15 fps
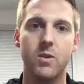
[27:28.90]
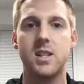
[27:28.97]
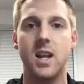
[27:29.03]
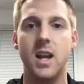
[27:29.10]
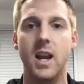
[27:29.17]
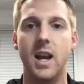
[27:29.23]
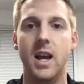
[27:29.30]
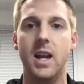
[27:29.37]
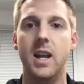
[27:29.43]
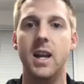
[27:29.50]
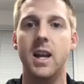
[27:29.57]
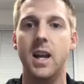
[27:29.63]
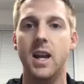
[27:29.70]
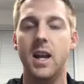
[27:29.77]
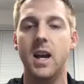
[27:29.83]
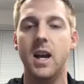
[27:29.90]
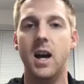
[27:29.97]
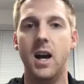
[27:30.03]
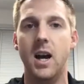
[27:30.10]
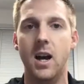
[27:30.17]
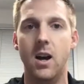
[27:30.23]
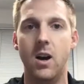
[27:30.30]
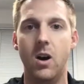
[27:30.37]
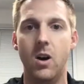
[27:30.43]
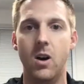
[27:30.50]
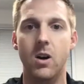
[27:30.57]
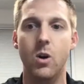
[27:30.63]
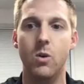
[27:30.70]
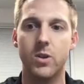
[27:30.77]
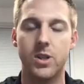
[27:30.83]
for us and uh, are
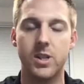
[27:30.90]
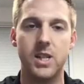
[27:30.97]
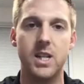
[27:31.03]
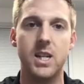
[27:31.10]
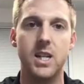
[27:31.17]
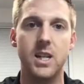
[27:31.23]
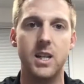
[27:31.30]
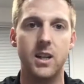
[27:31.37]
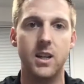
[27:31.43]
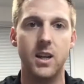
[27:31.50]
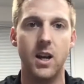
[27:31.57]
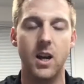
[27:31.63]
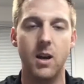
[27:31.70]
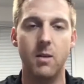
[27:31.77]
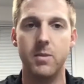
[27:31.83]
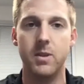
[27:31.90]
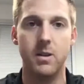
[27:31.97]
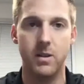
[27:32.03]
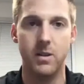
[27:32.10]
oversee um, the,